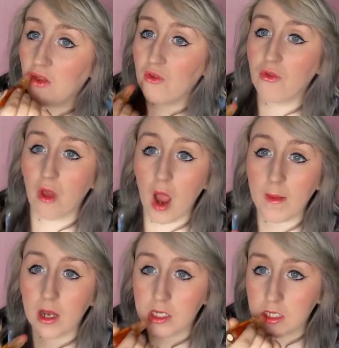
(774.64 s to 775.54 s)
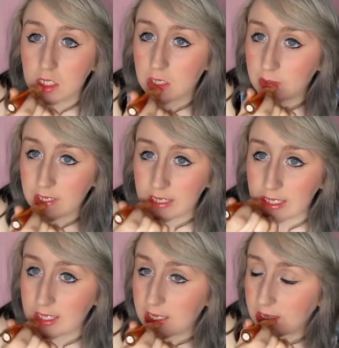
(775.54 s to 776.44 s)
so much of
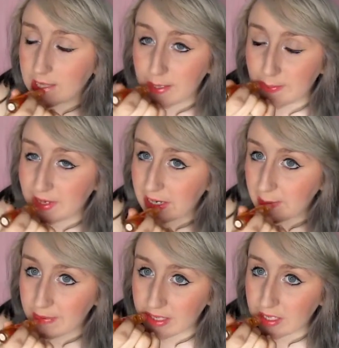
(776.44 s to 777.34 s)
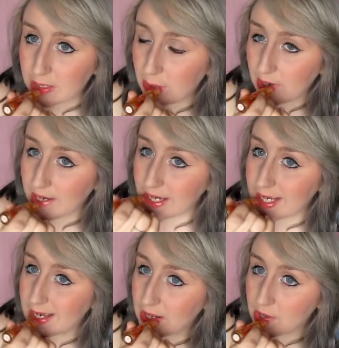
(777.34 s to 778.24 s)
it that my lips were
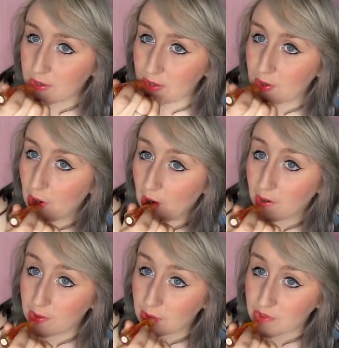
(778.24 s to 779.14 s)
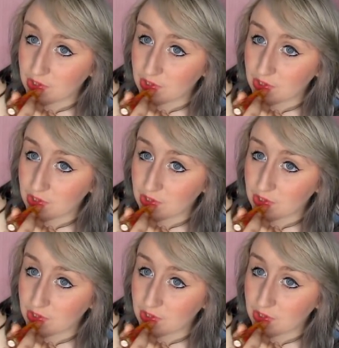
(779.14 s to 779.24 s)
so